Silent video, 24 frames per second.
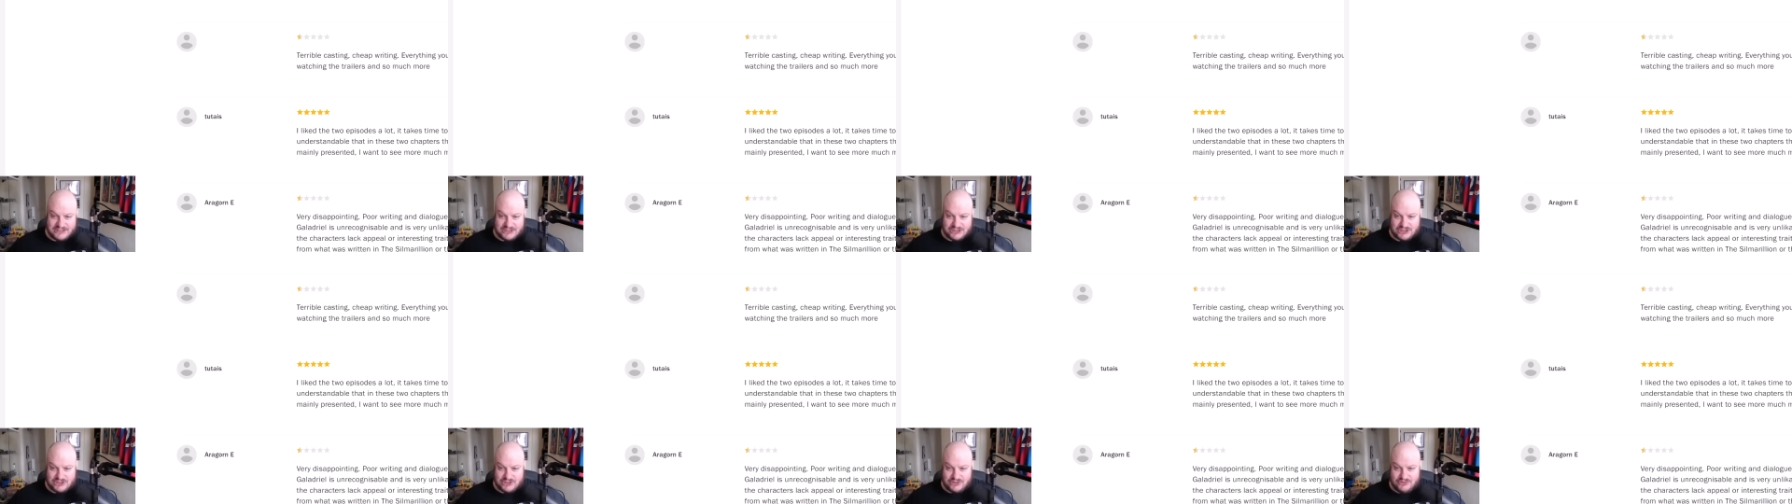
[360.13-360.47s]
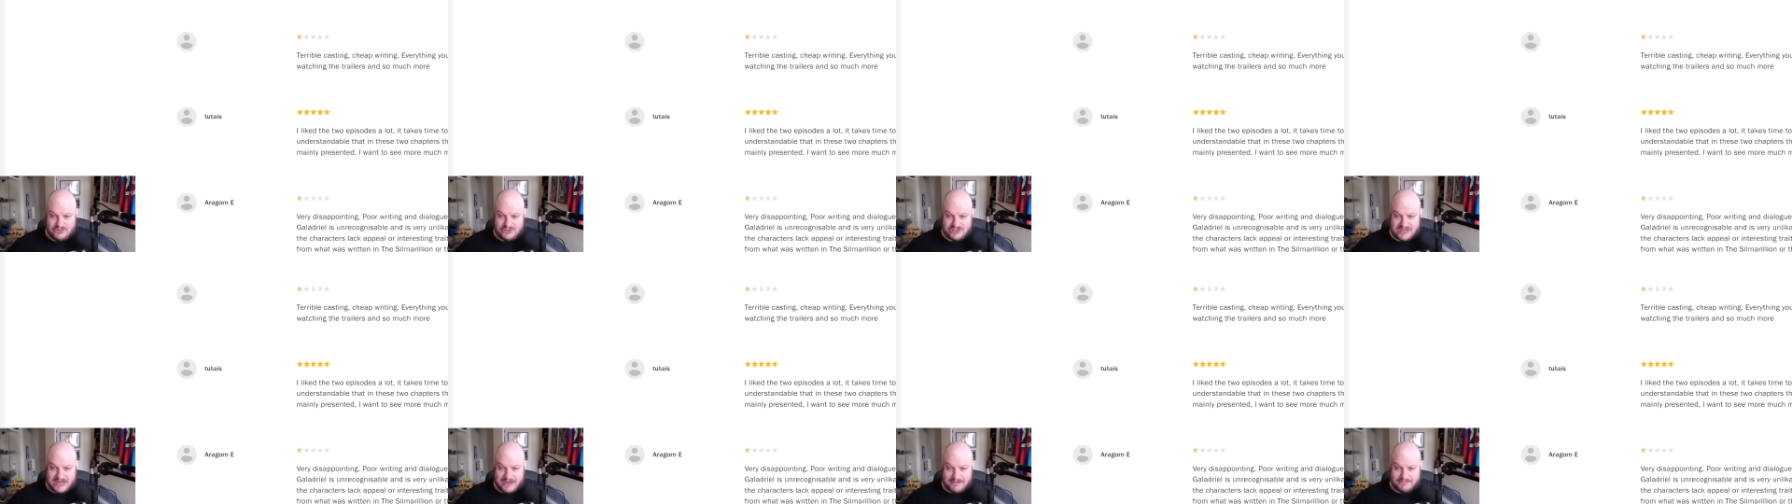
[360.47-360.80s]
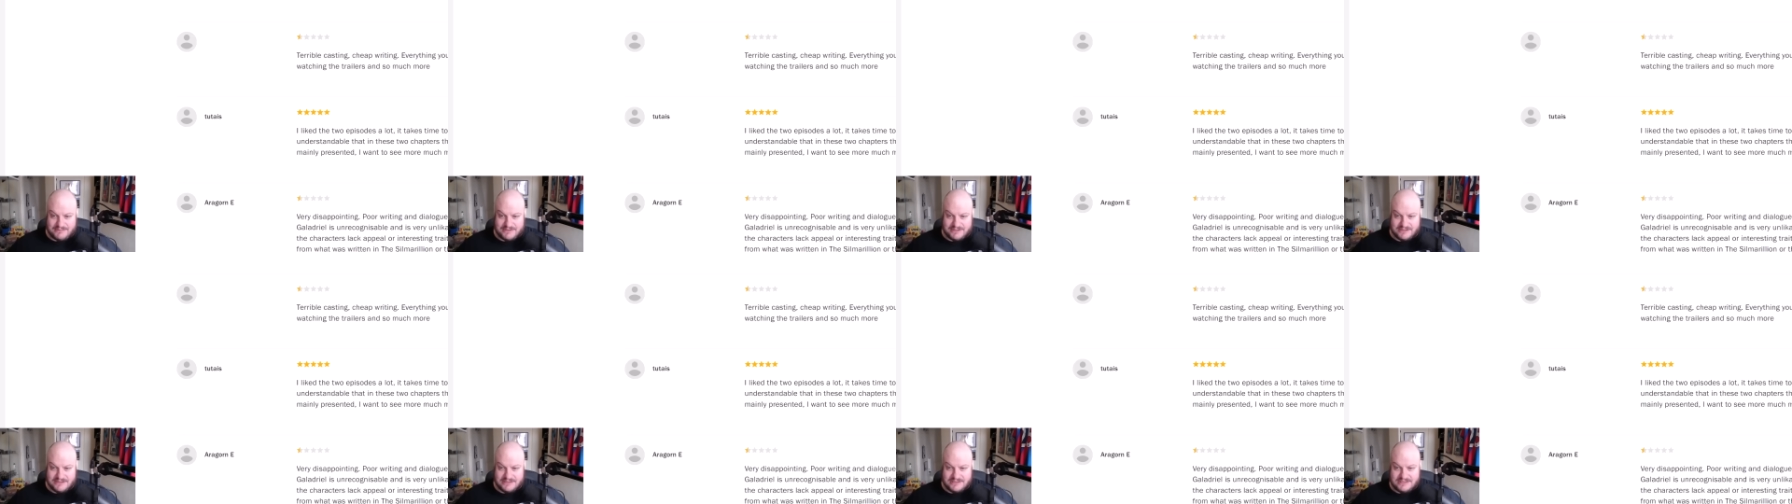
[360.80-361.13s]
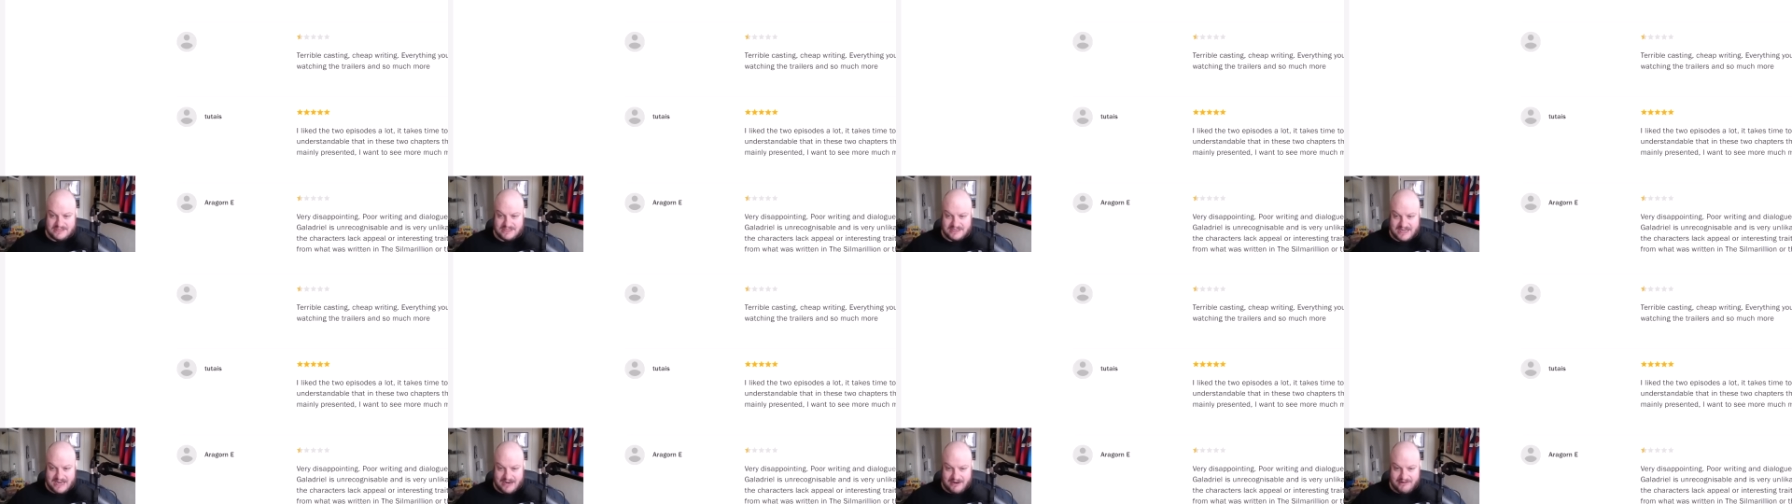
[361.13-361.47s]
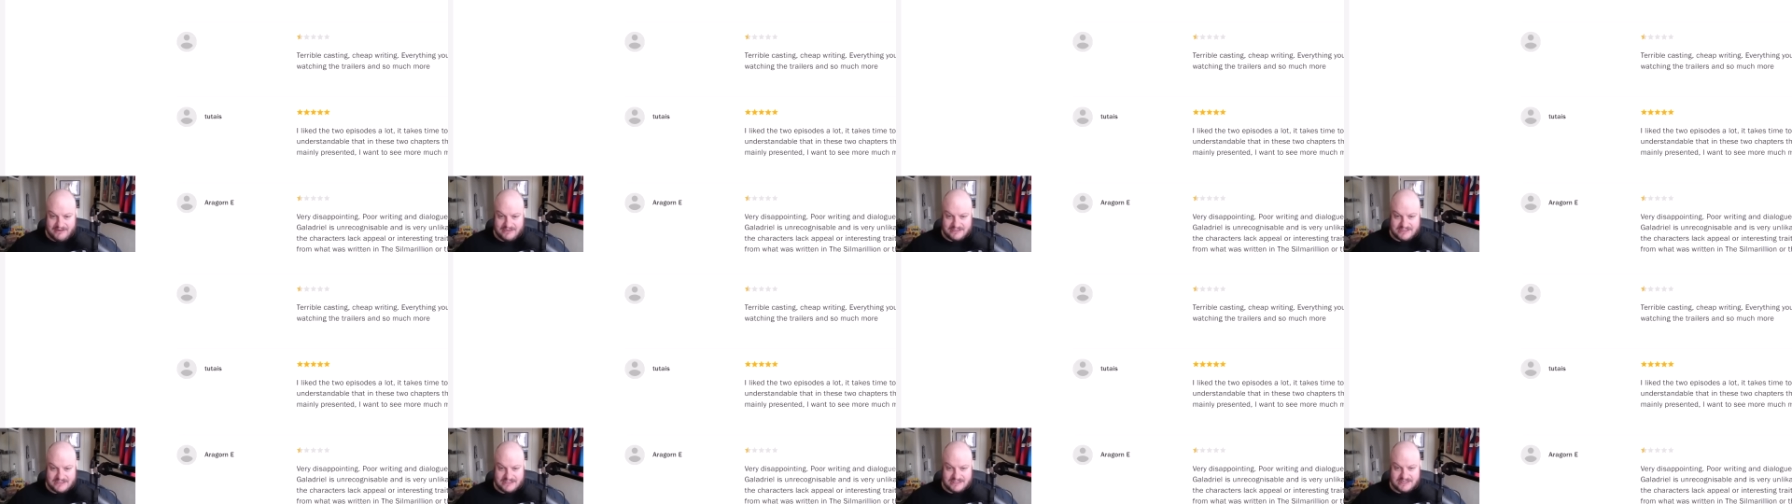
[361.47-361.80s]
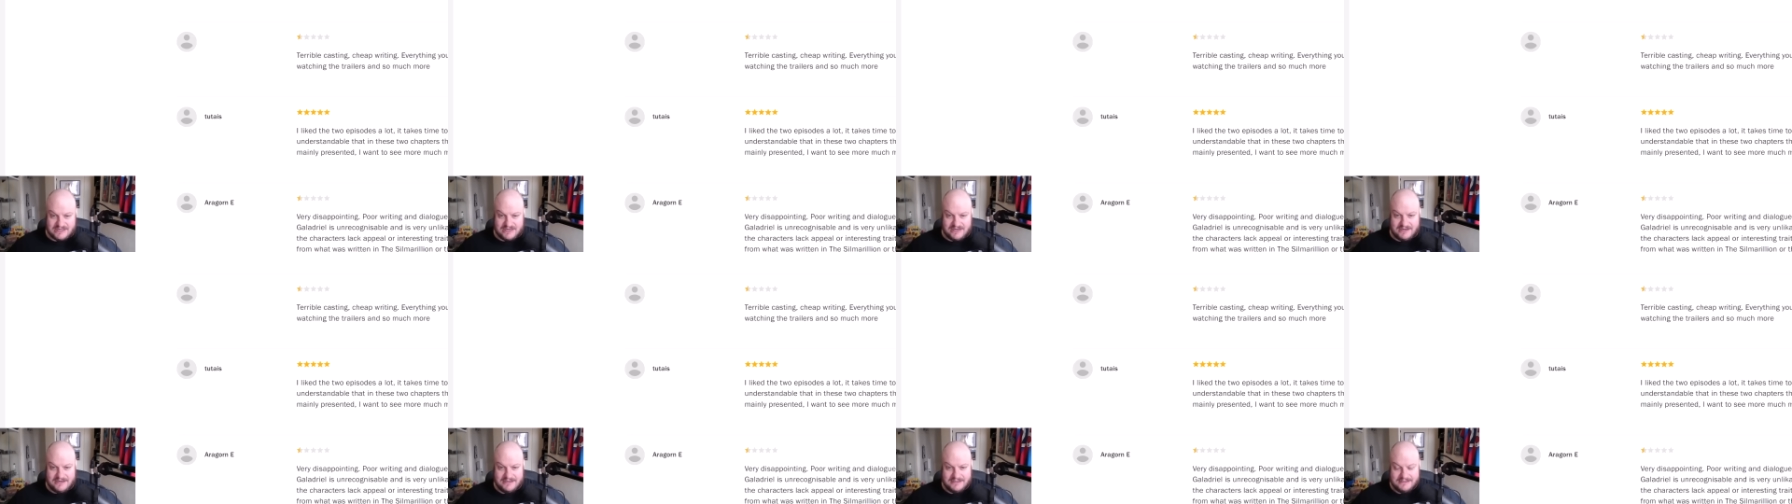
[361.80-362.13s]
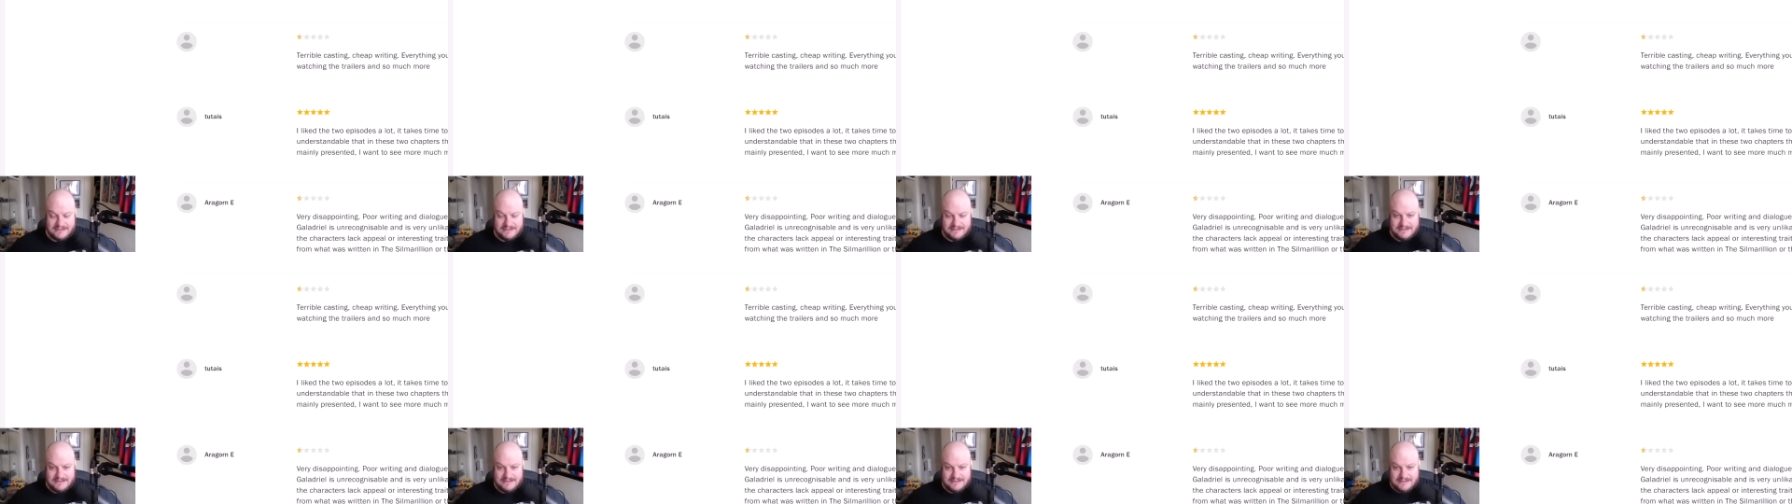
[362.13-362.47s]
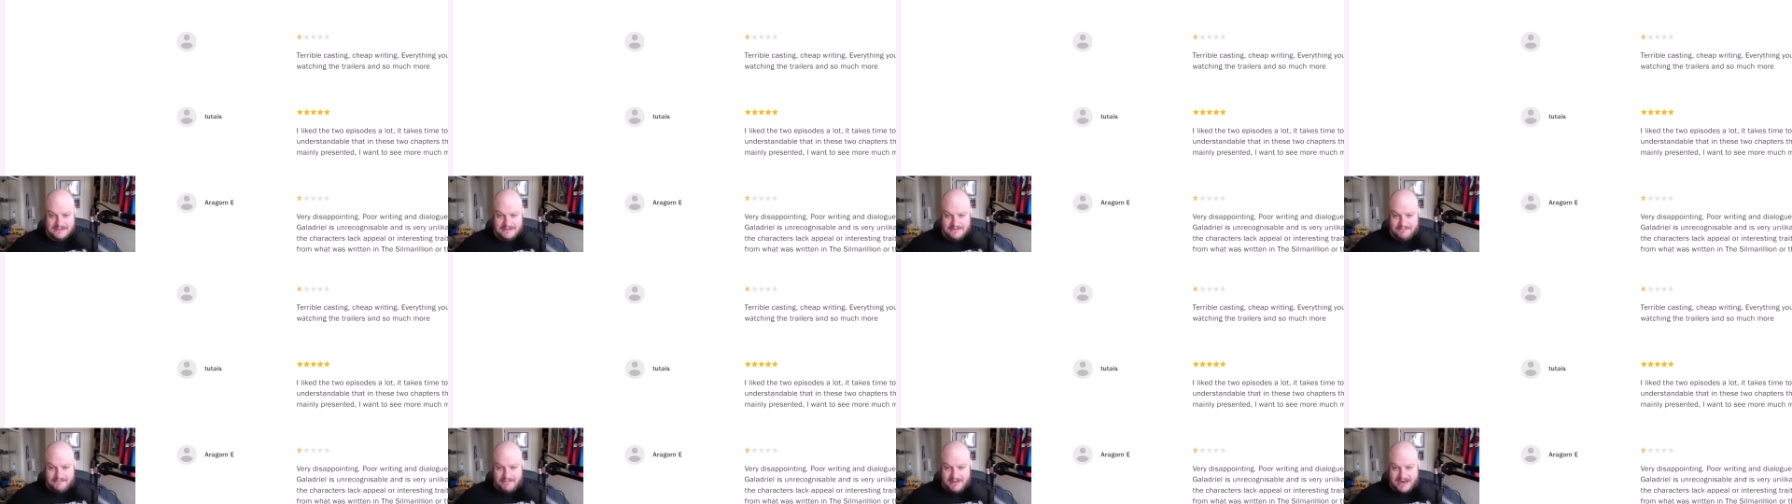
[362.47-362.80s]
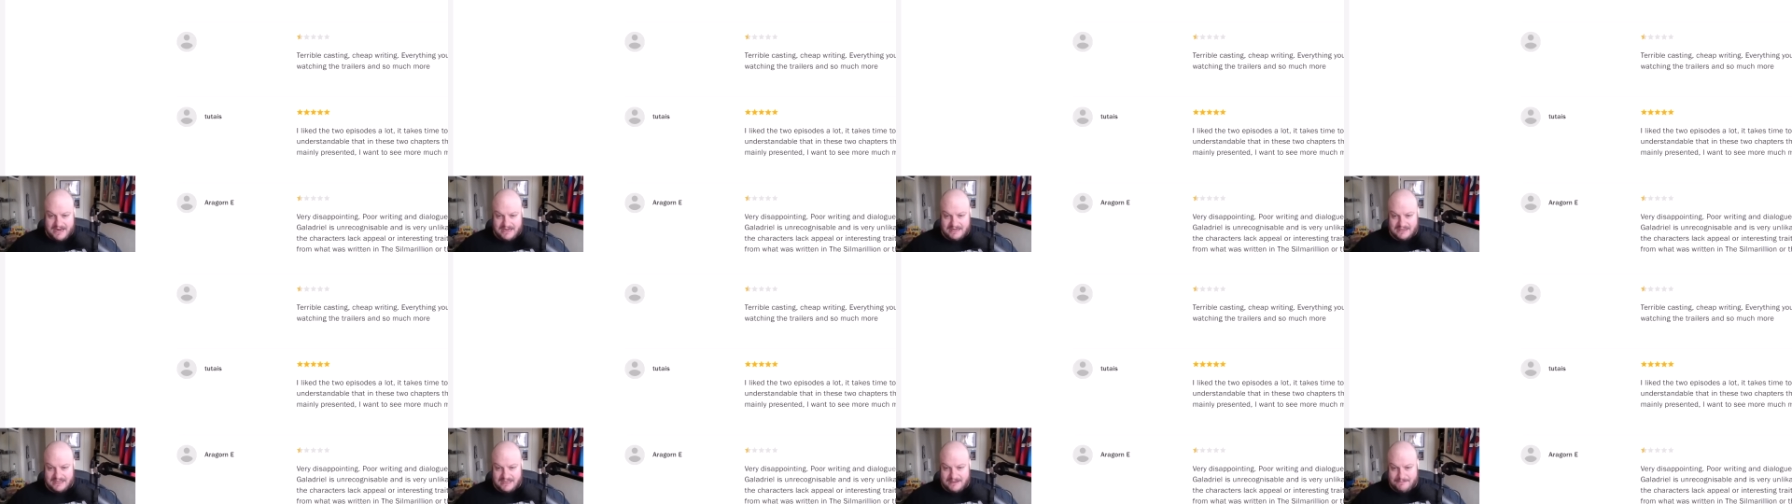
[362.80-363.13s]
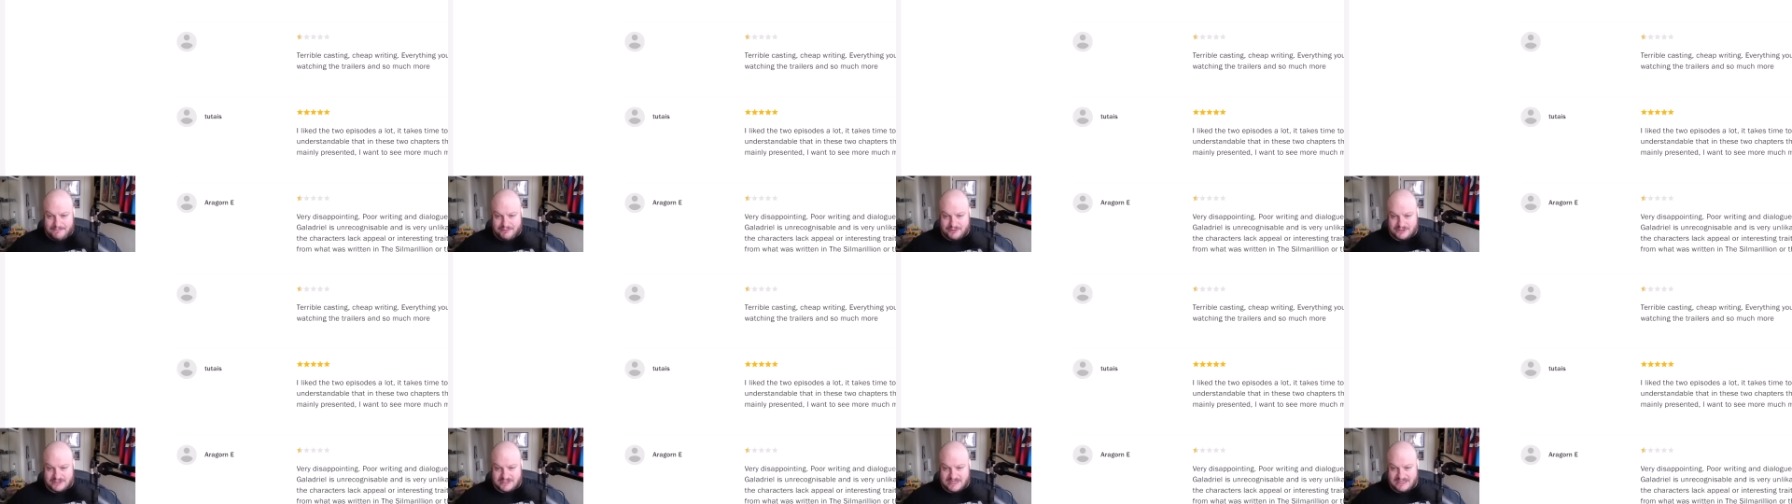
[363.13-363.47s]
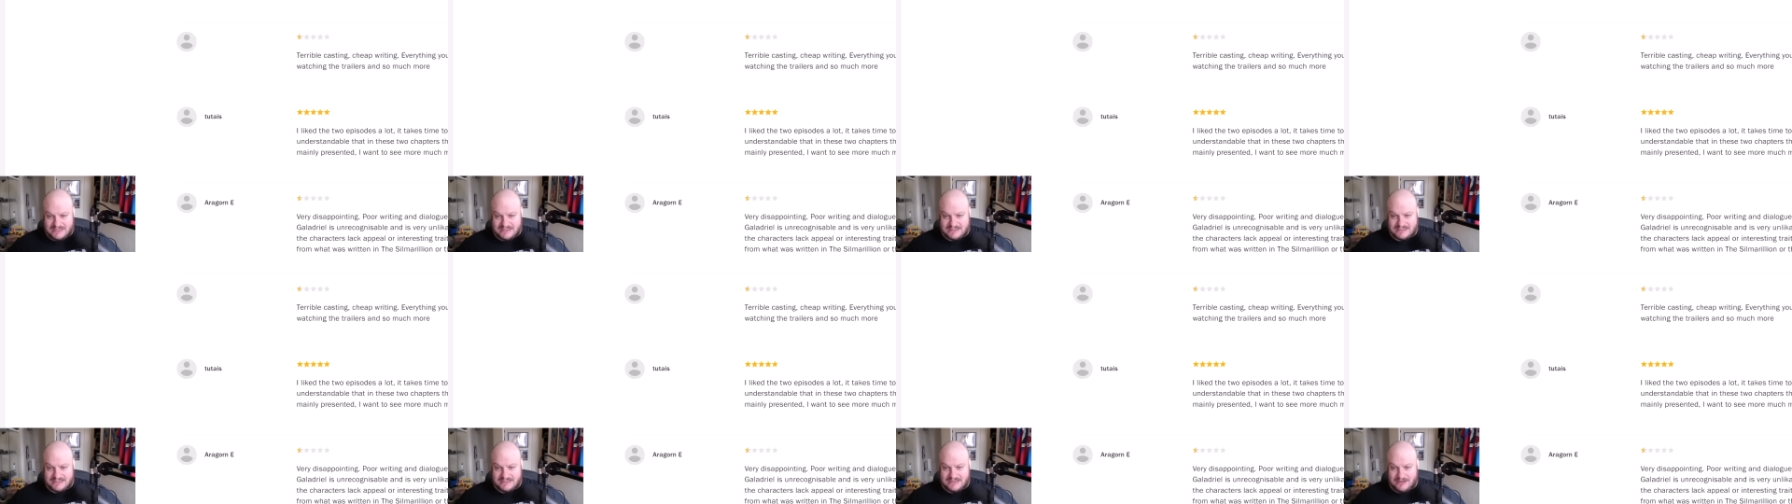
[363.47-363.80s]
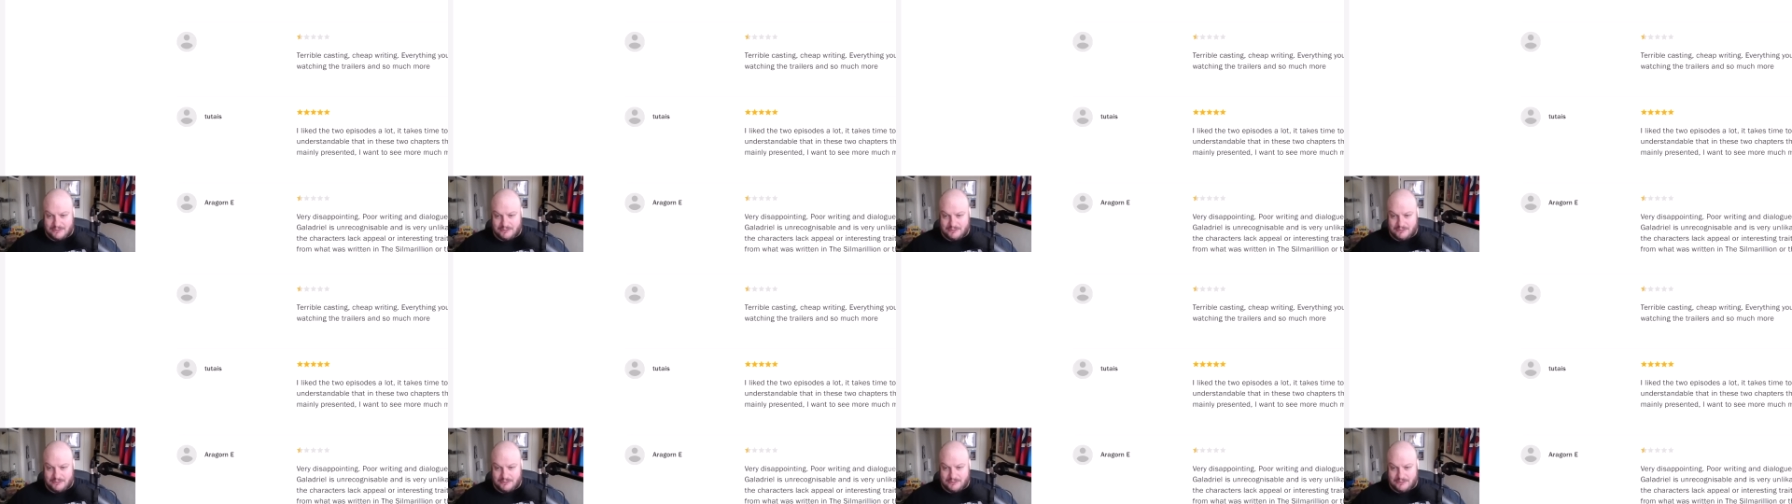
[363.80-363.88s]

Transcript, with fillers: are two chapters. The characters are mainly presented.